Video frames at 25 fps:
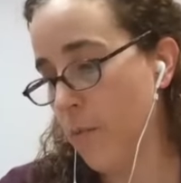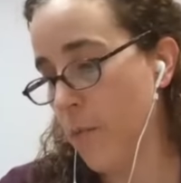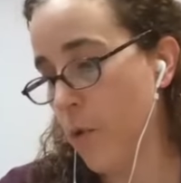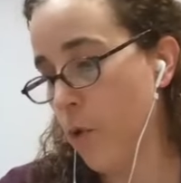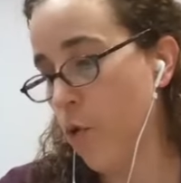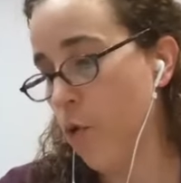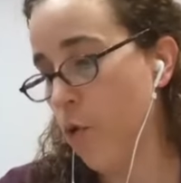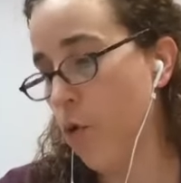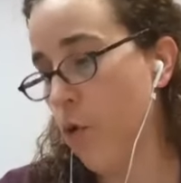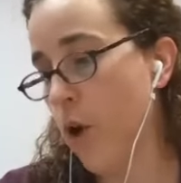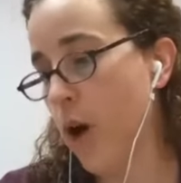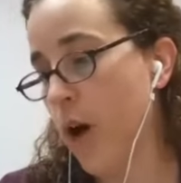
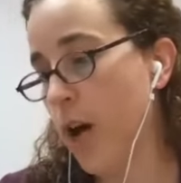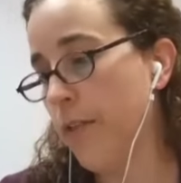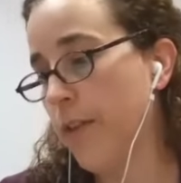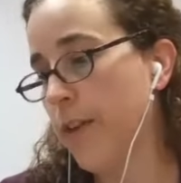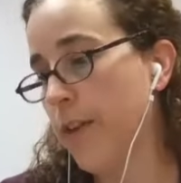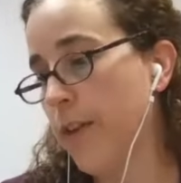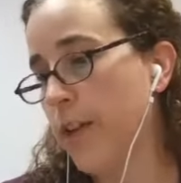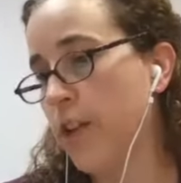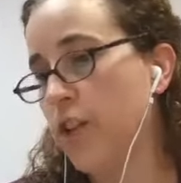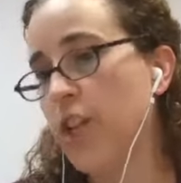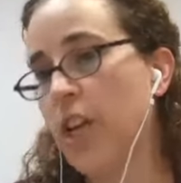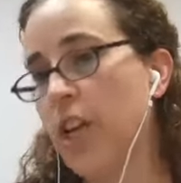or
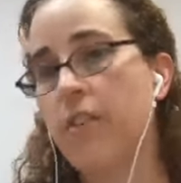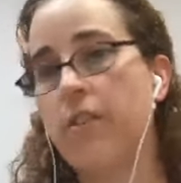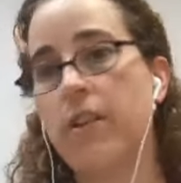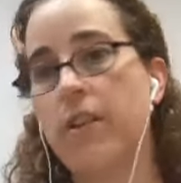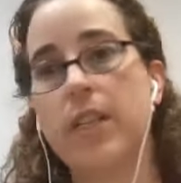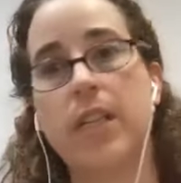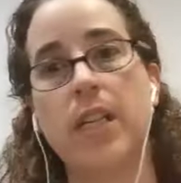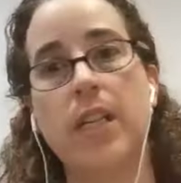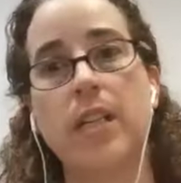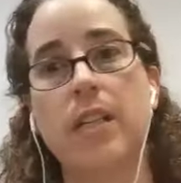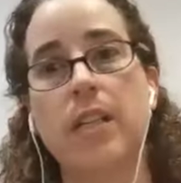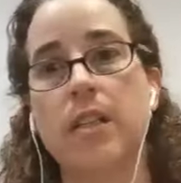other
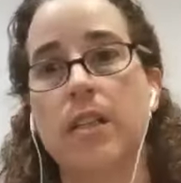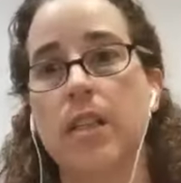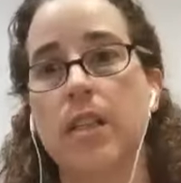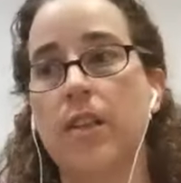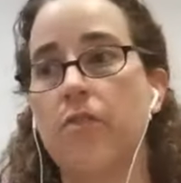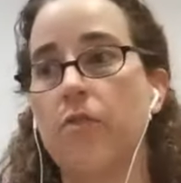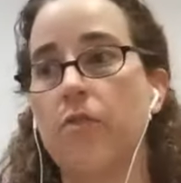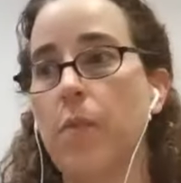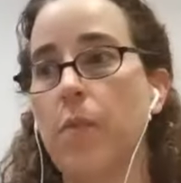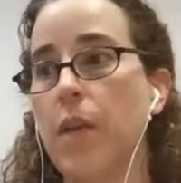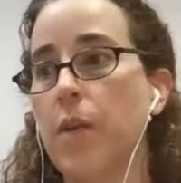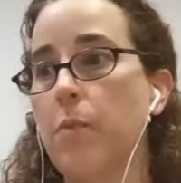charities
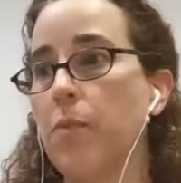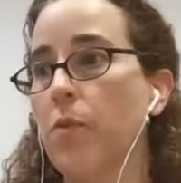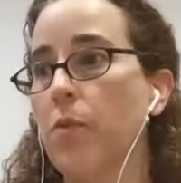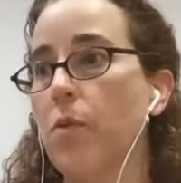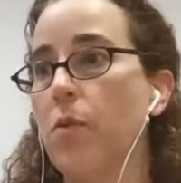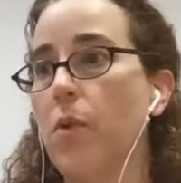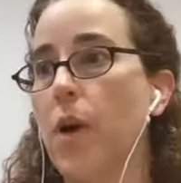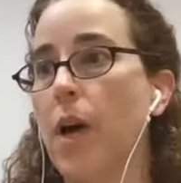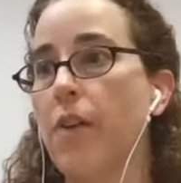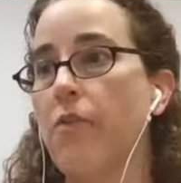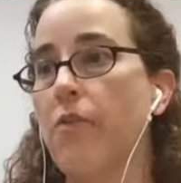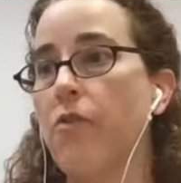if
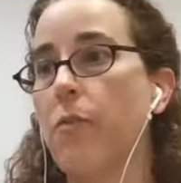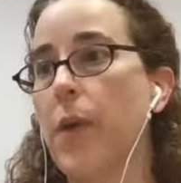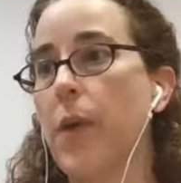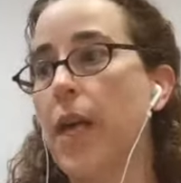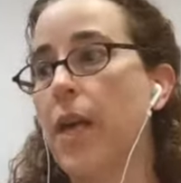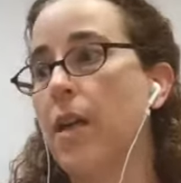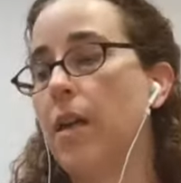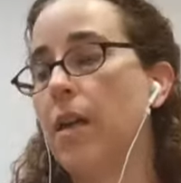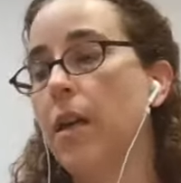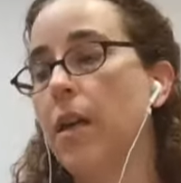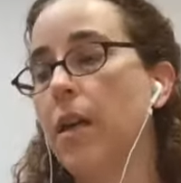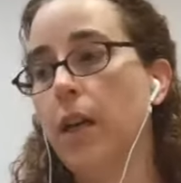people have
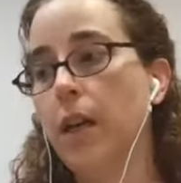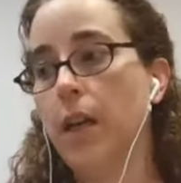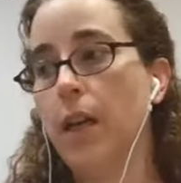been